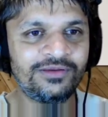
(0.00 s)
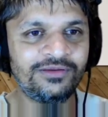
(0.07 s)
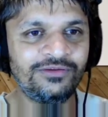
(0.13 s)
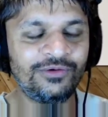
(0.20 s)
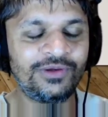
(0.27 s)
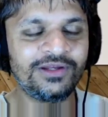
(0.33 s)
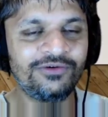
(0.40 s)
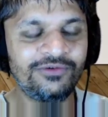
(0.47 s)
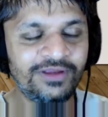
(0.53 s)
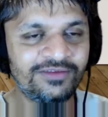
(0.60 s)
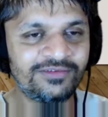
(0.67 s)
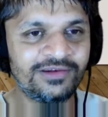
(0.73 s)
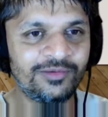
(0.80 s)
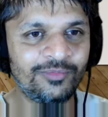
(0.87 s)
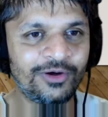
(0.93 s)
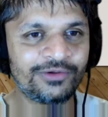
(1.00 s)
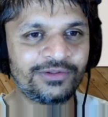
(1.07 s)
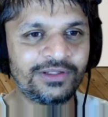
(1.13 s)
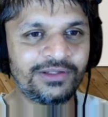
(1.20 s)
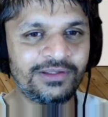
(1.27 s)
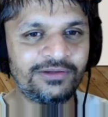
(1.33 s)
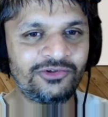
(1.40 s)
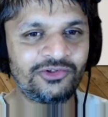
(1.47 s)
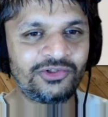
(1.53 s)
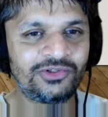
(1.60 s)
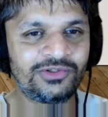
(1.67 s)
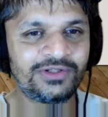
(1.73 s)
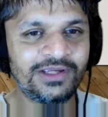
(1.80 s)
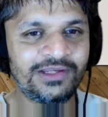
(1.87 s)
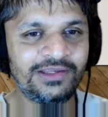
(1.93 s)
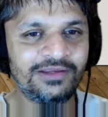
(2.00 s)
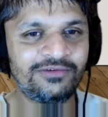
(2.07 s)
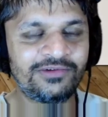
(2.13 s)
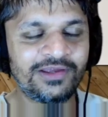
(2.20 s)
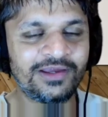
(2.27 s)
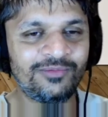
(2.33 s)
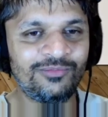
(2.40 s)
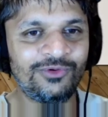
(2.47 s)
can reason about at each time